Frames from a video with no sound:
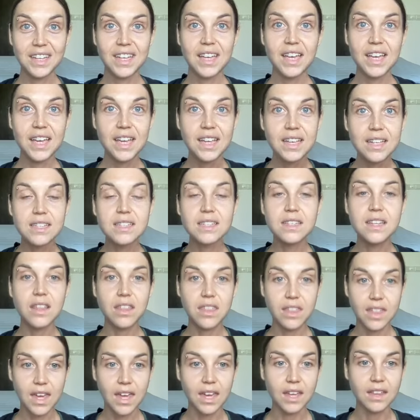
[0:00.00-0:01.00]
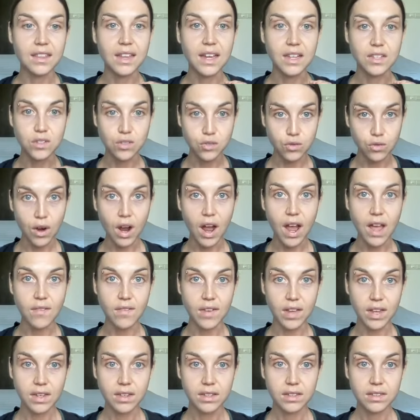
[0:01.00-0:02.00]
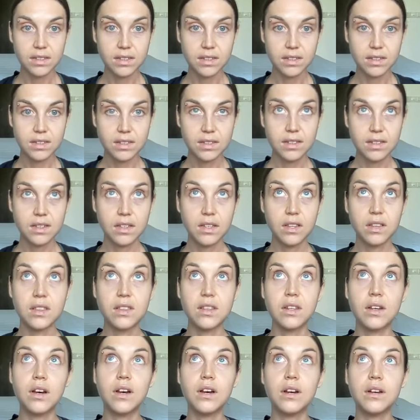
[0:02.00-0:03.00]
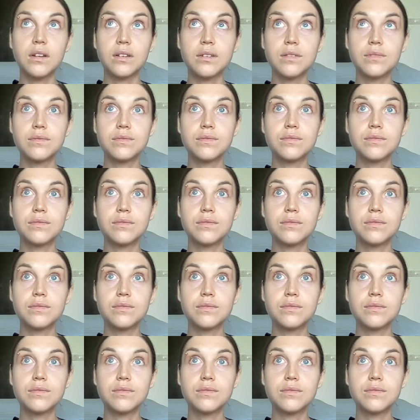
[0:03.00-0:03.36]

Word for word: is the thing that's driving the